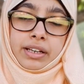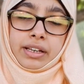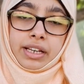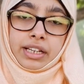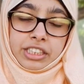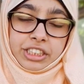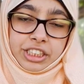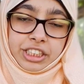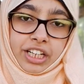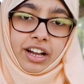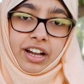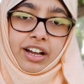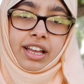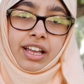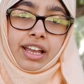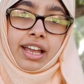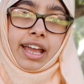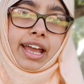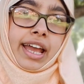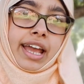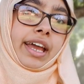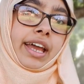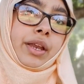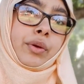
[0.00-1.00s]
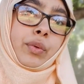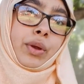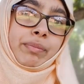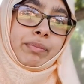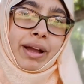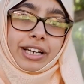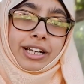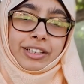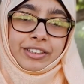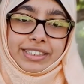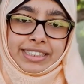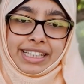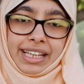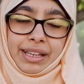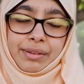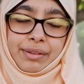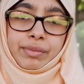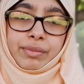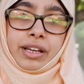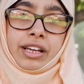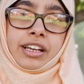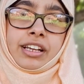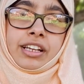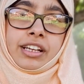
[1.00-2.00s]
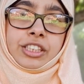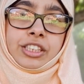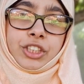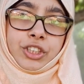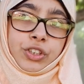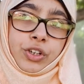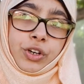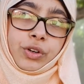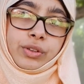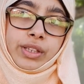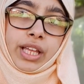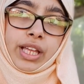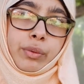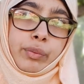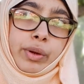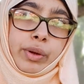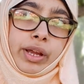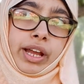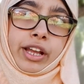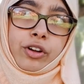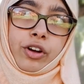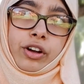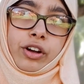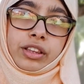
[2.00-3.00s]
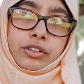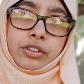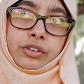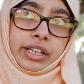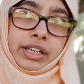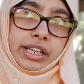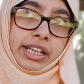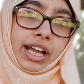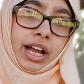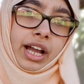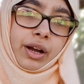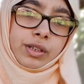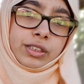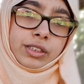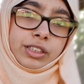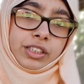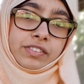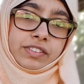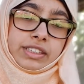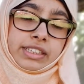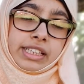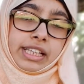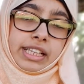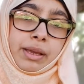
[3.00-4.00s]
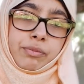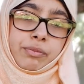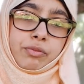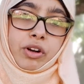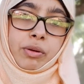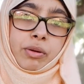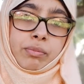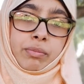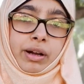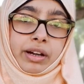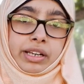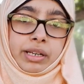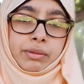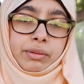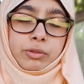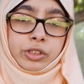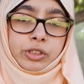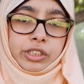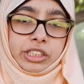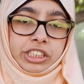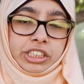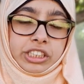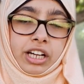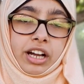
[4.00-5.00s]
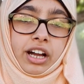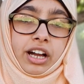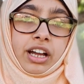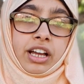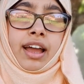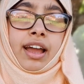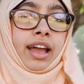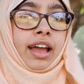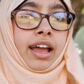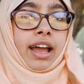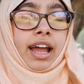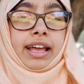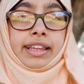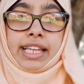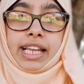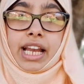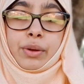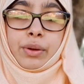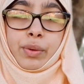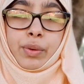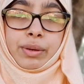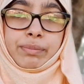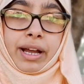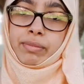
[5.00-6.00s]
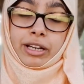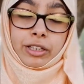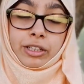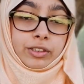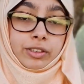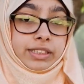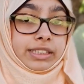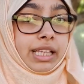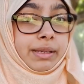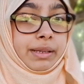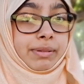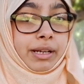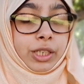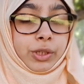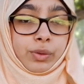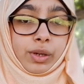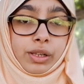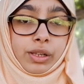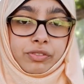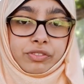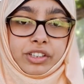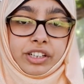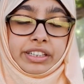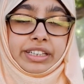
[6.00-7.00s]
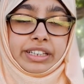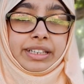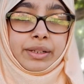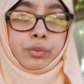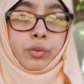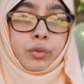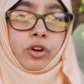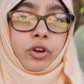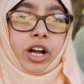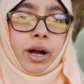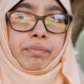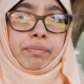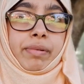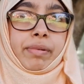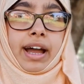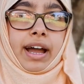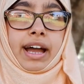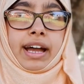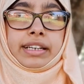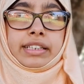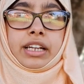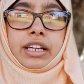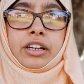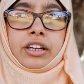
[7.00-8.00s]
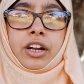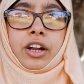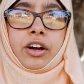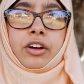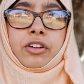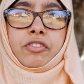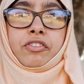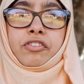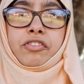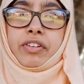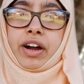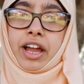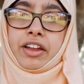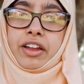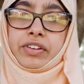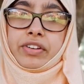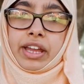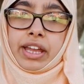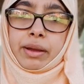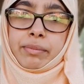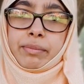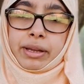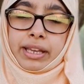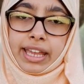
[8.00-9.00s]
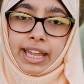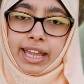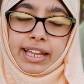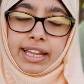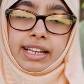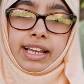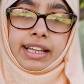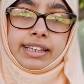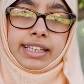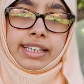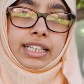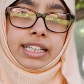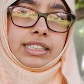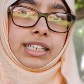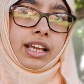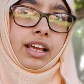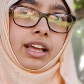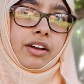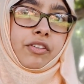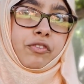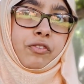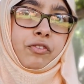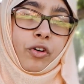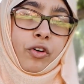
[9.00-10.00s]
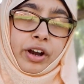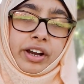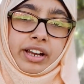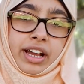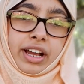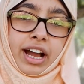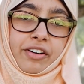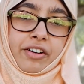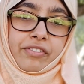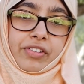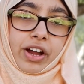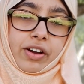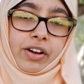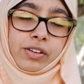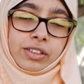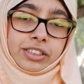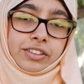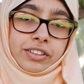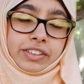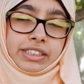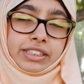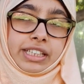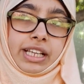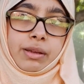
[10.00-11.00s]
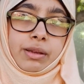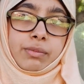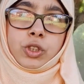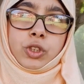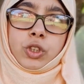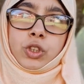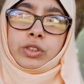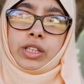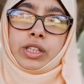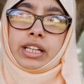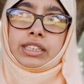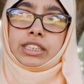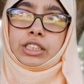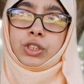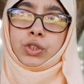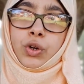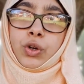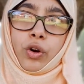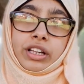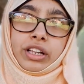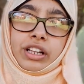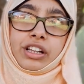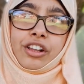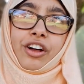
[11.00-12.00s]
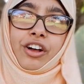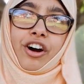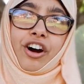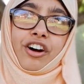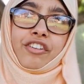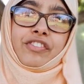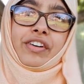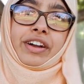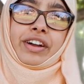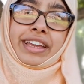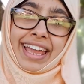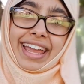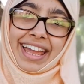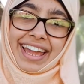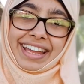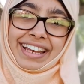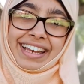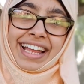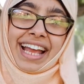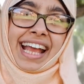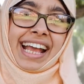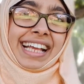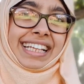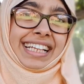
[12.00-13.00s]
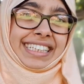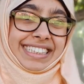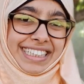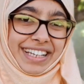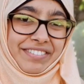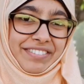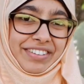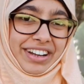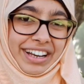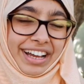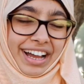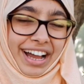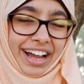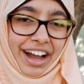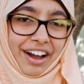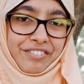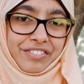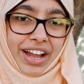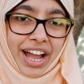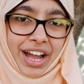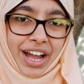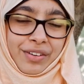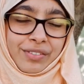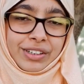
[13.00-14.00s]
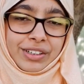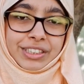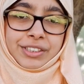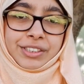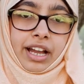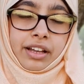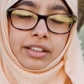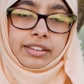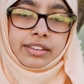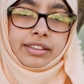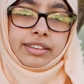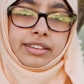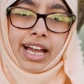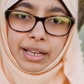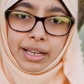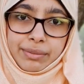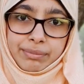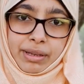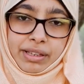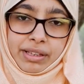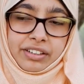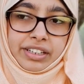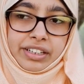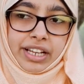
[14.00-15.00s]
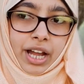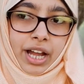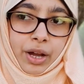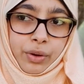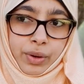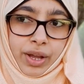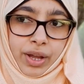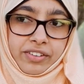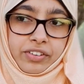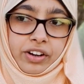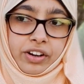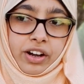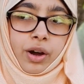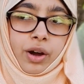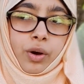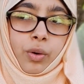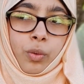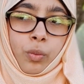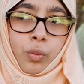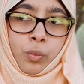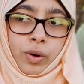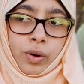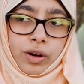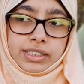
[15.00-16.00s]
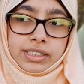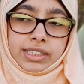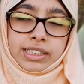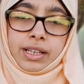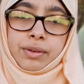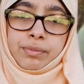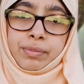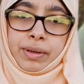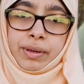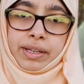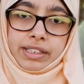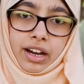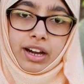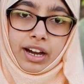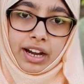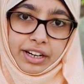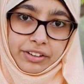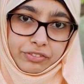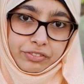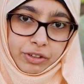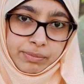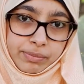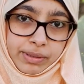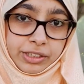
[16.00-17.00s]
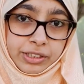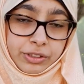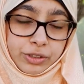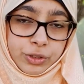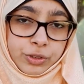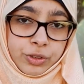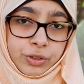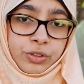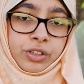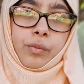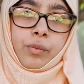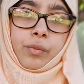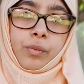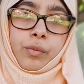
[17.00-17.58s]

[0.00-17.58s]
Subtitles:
Isha, and went back to sleep. So that way I got 3 hours of sleep from Maghrib to Isha, and then I went back to sleep at 12:30, woke up at around 5 a.m. again, and that's 4.5 hours of sleep. So that's a total of, again, 7.5 hours. That method, however, was a bit hard for me to do.